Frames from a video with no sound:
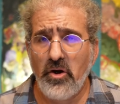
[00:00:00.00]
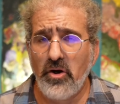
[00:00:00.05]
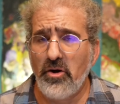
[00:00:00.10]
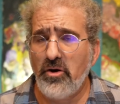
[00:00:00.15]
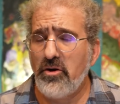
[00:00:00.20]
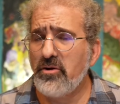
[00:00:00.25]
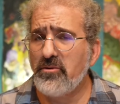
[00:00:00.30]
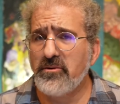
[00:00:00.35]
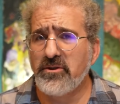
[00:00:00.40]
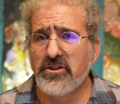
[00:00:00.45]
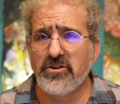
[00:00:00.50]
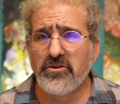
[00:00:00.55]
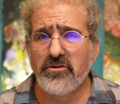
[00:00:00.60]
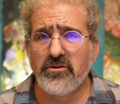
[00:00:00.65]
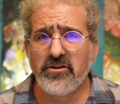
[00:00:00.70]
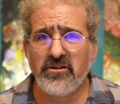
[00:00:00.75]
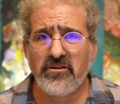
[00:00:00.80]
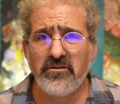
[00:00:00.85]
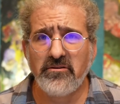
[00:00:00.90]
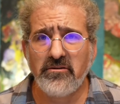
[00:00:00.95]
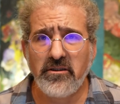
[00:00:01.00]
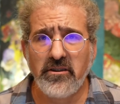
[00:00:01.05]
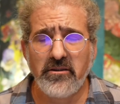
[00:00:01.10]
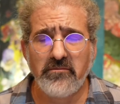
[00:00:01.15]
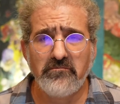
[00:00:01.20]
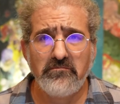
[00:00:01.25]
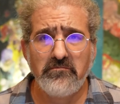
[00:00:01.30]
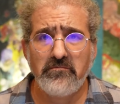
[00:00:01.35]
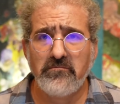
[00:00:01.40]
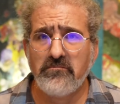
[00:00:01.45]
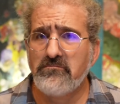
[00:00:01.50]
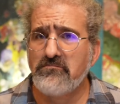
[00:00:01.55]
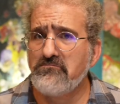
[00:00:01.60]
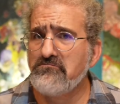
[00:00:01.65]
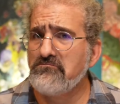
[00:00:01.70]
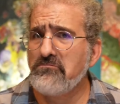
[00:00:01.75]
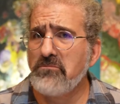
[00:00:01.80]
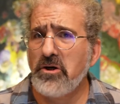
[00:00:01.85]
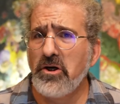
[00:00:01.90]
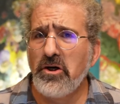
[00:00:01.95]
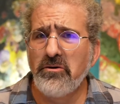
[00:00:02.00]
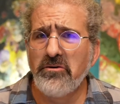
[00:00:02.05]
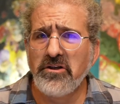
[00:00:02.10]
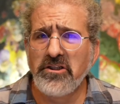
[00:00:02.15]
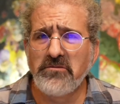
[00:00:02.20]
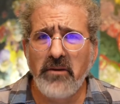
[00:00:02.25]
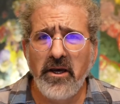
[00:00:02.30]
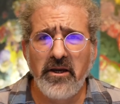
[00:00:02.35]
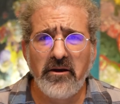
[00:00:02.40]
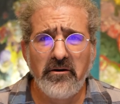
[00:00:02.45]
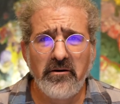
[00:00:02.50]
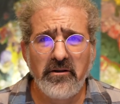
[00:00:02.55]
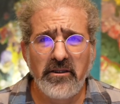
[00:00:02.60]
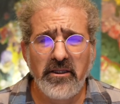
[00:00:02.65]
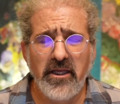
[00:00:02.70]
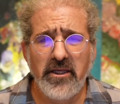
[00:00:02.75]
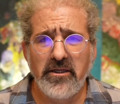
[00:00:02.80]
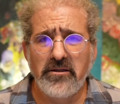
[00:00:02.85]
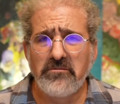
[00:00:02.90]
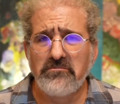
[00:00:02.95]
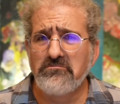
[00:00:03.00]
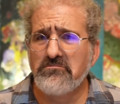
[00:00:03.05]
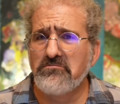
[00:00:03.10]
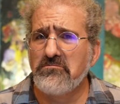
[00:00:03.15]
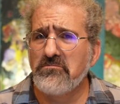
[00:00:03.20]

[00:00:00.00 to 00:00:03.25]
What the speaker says: Who is George Clooney? Who is Michael Clayton?